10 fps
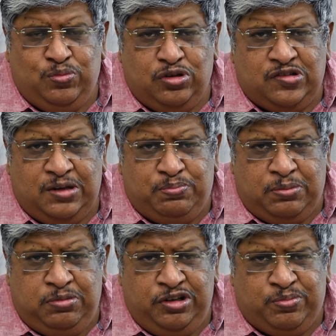books are
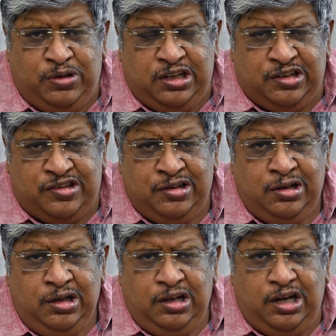published by us
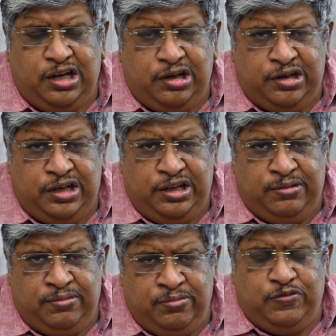and are ready.
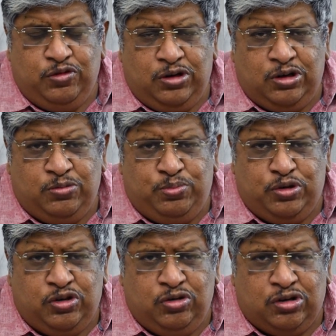If you want to
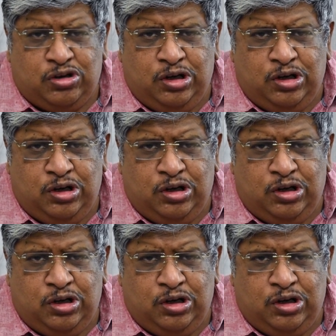procure a